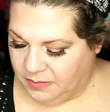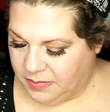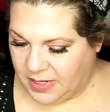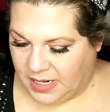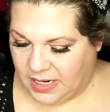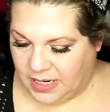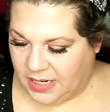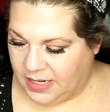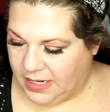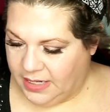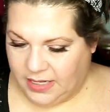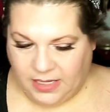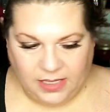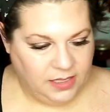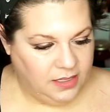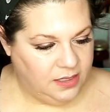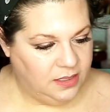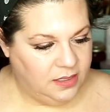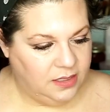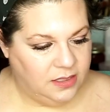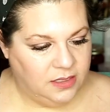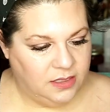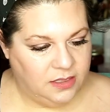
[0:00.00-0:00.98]

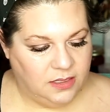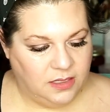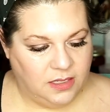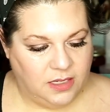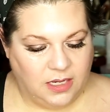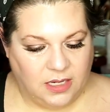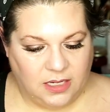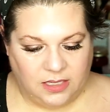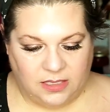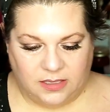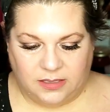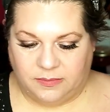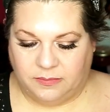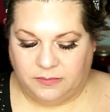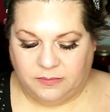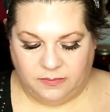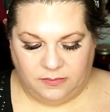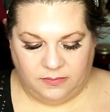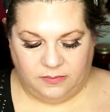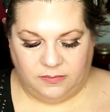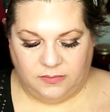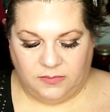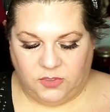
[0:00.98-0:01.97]
by
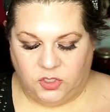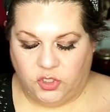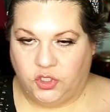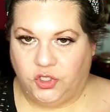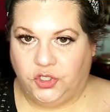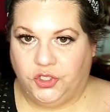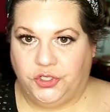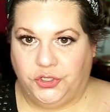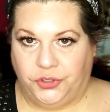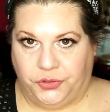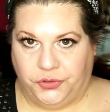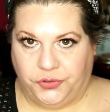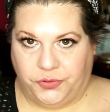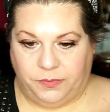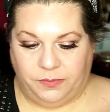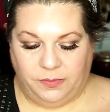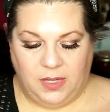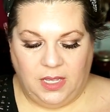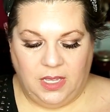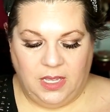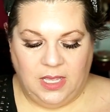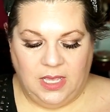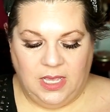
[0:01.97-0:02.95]

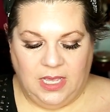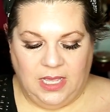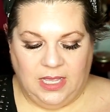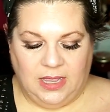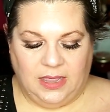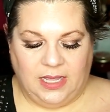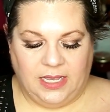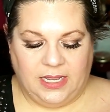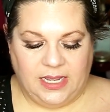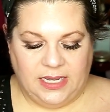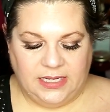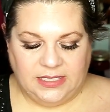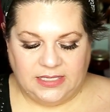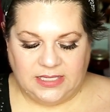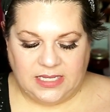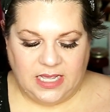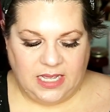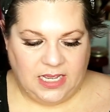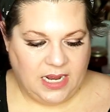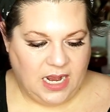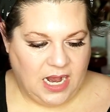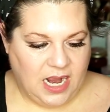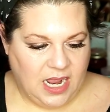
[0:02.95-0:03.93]
Joom. Like I
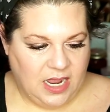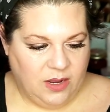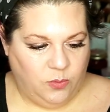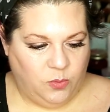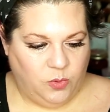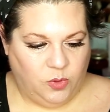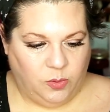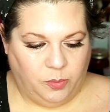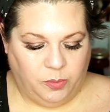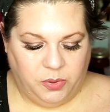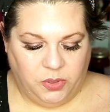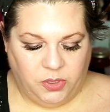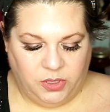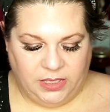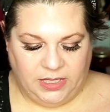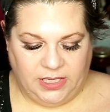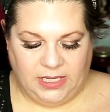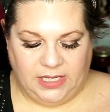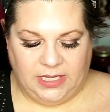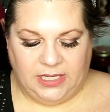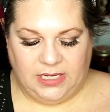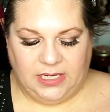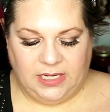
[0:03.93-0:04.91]
said, I will
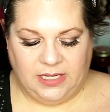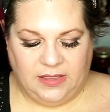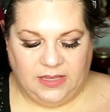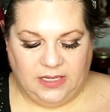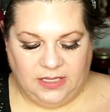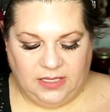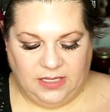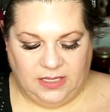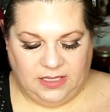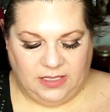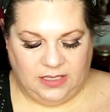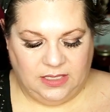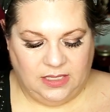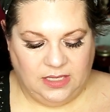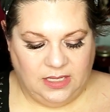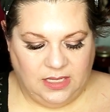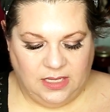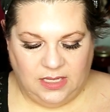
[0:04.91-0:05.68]
put in the